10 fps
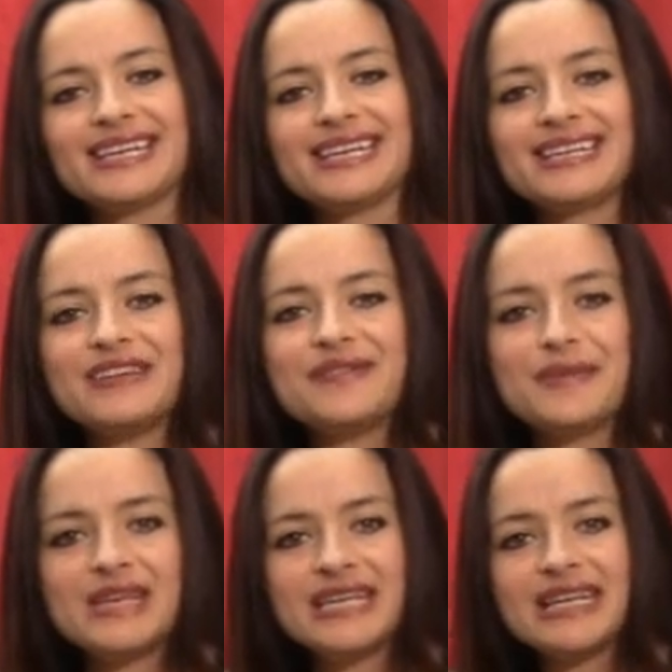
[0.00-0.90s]
the
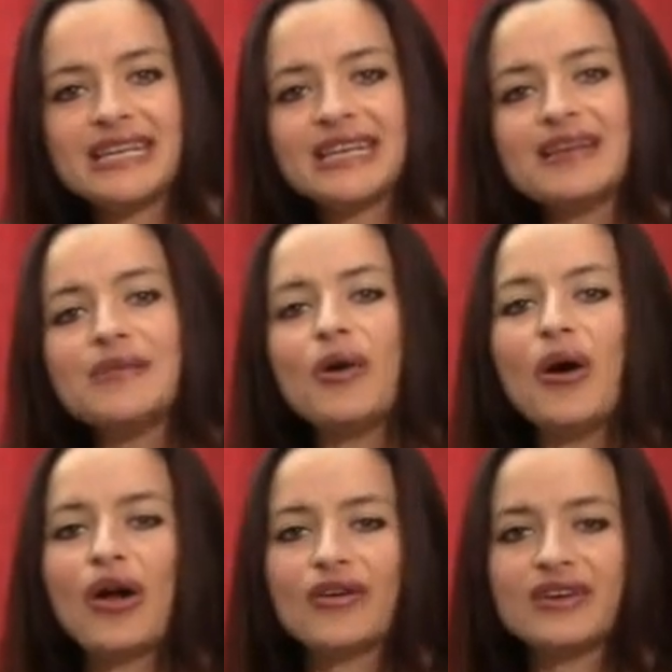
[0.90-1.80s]
feminine
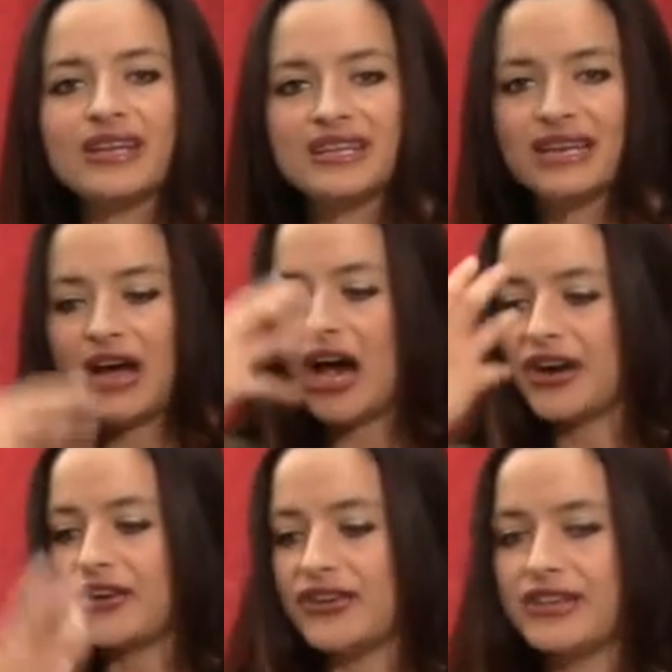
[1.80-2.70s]
part of it. They
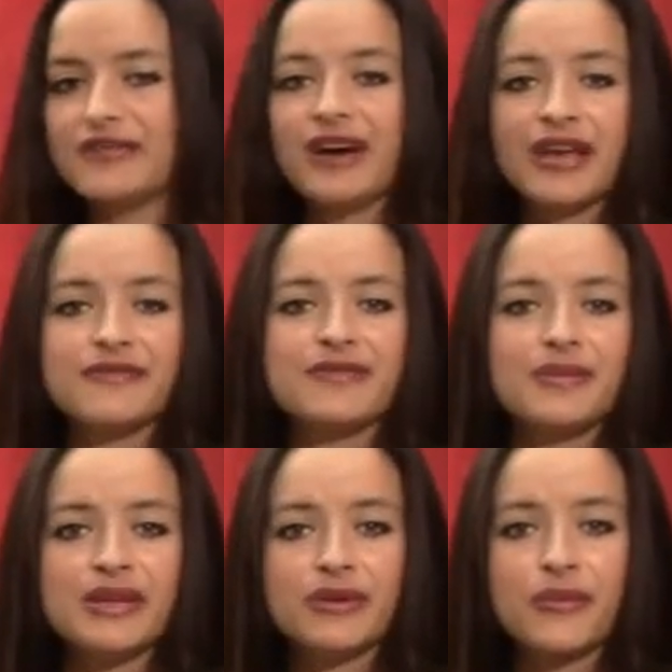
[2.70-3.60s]
honor the divine
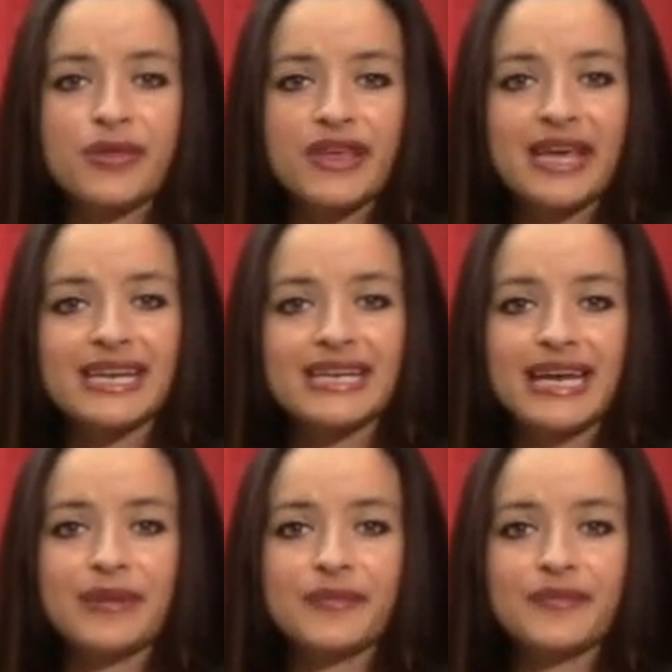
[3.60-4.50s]
feminine within
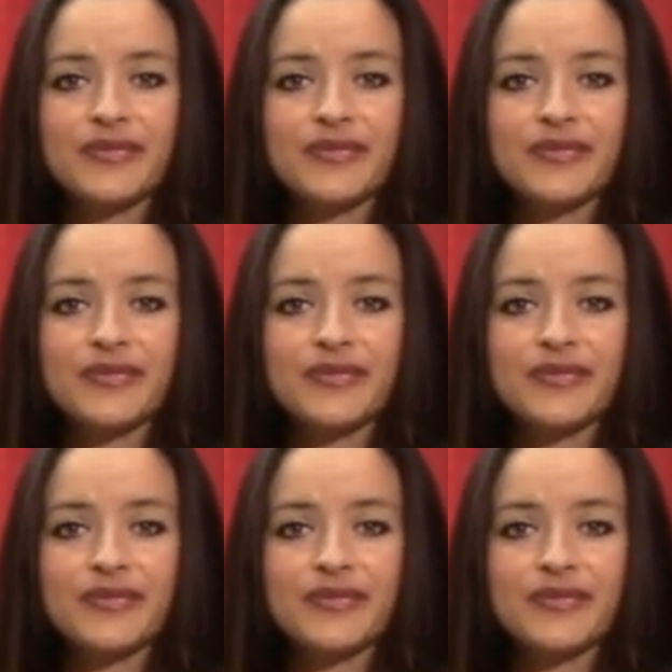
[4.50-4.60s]
them.